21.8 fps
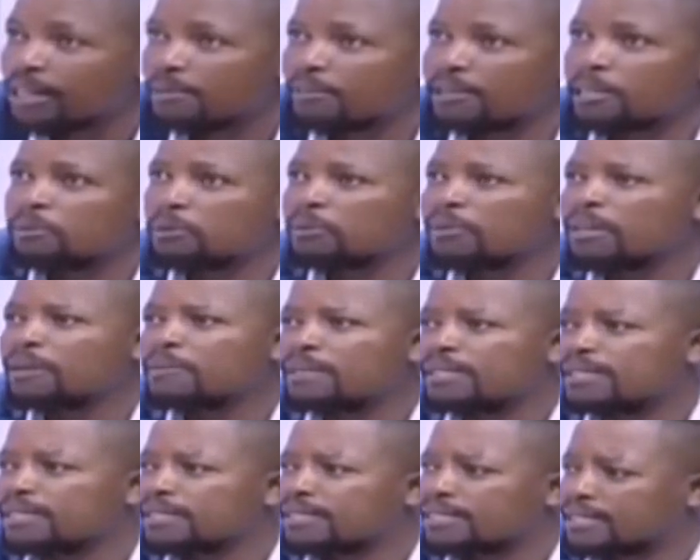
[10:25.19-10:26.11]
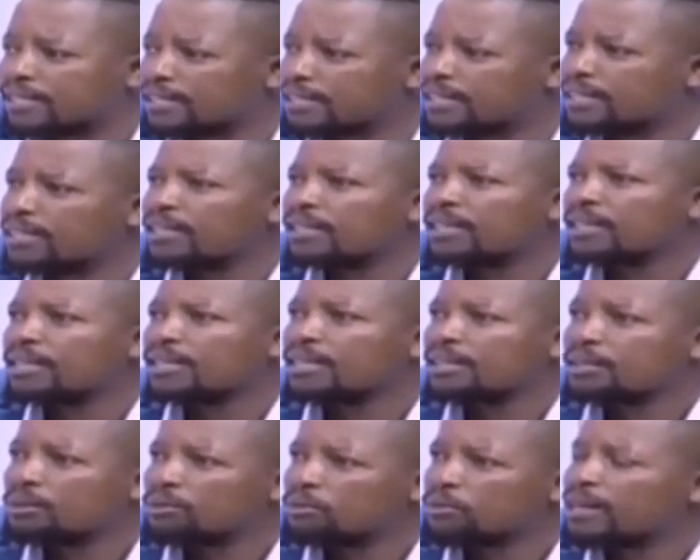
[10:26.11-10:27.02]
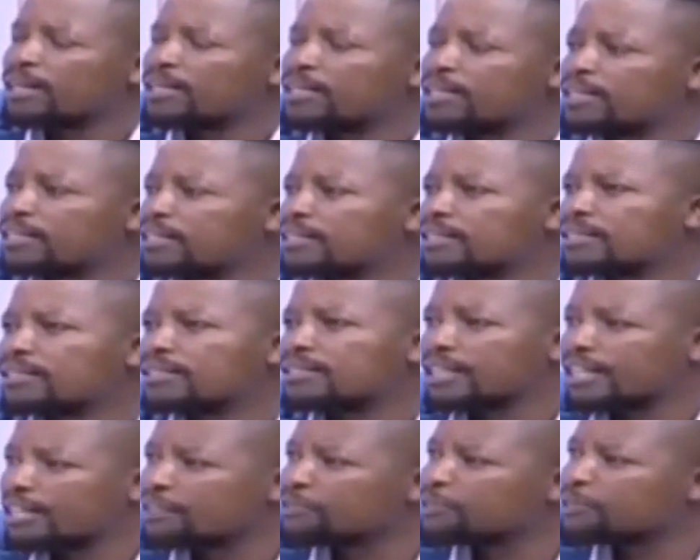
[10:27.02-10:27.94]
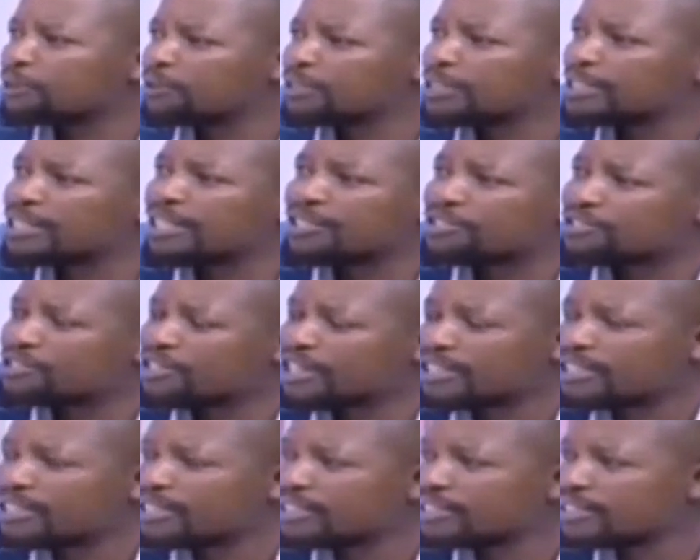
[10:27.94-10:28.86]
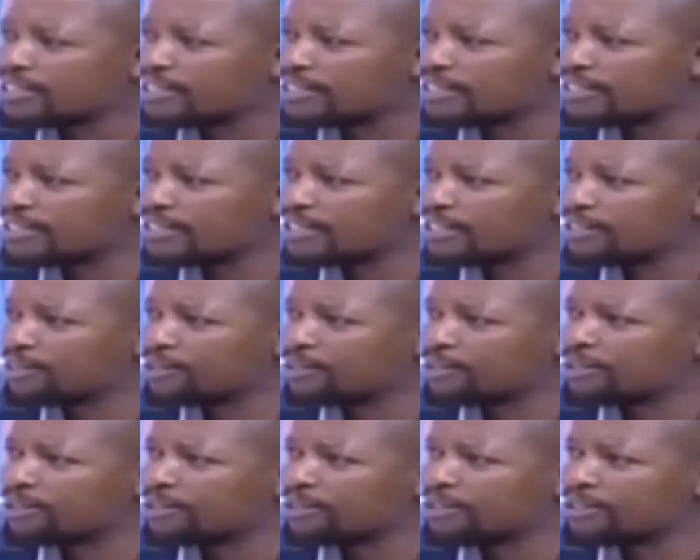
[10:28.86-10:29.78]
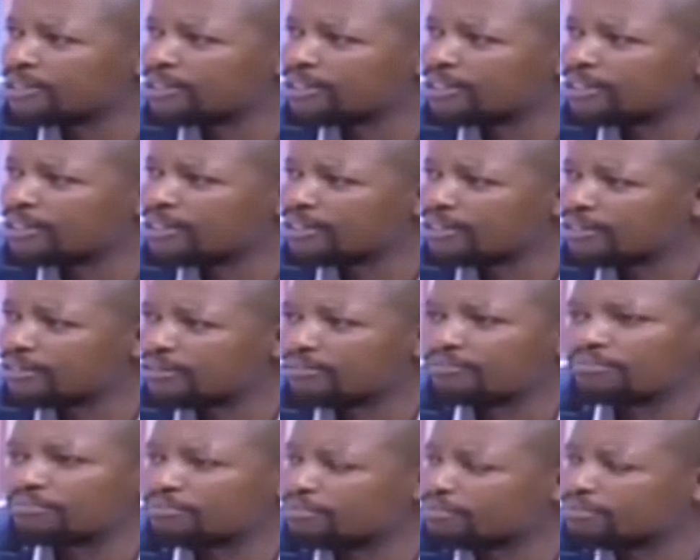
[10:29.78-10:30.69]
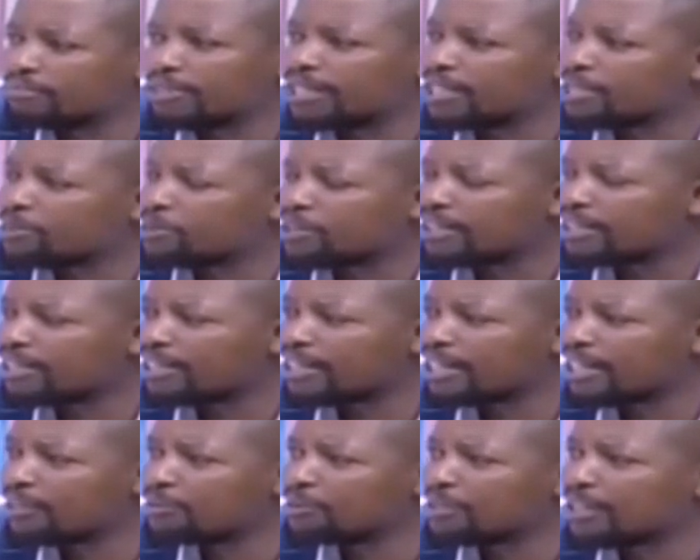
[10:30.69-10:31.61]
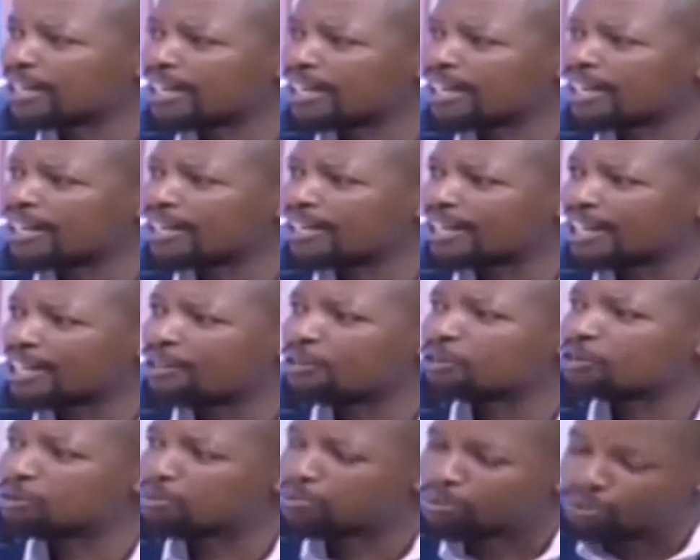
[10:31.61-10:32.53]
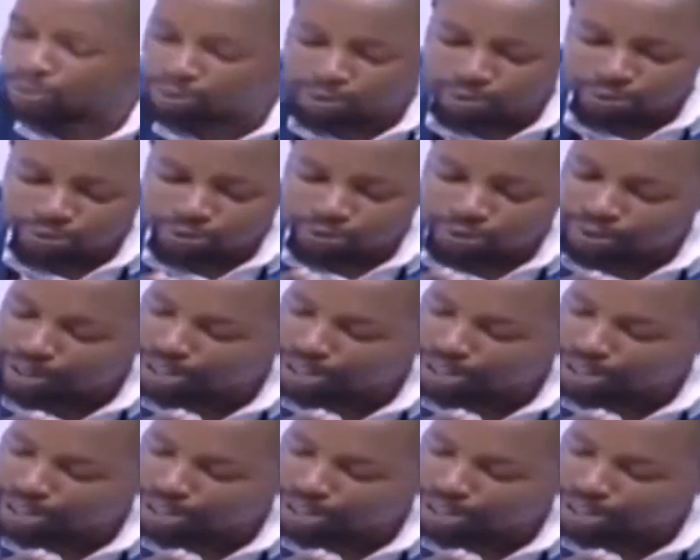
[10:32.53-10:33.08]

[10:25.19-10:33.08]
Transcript: but the problem is one every container is tracked you know just like, the, like with a car and you need to prove